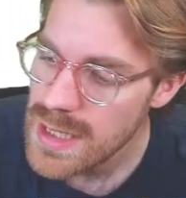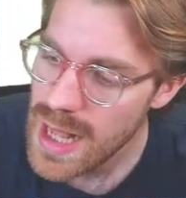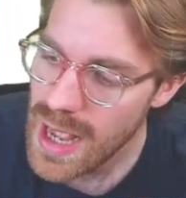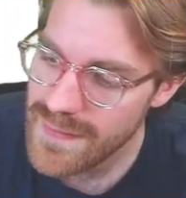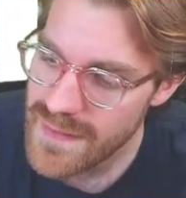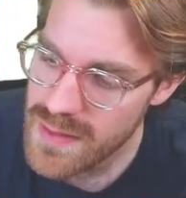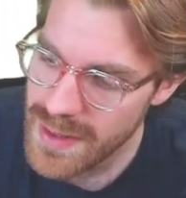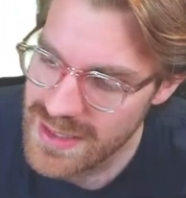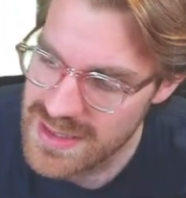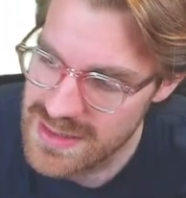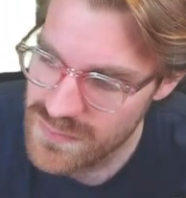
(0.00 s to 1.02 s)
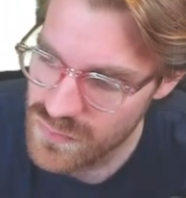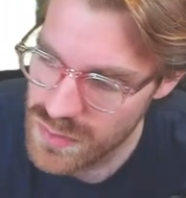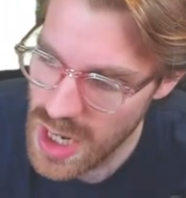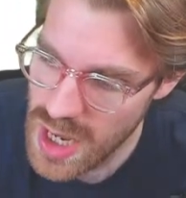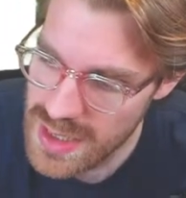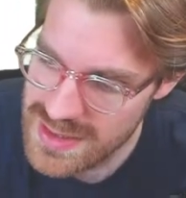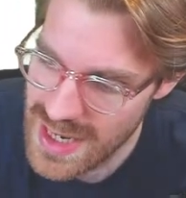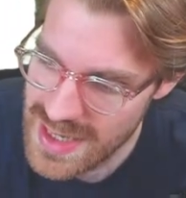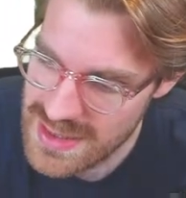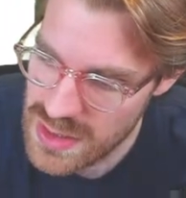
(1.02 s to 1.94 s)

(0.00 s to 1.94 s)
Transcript: And then the Benedict's test,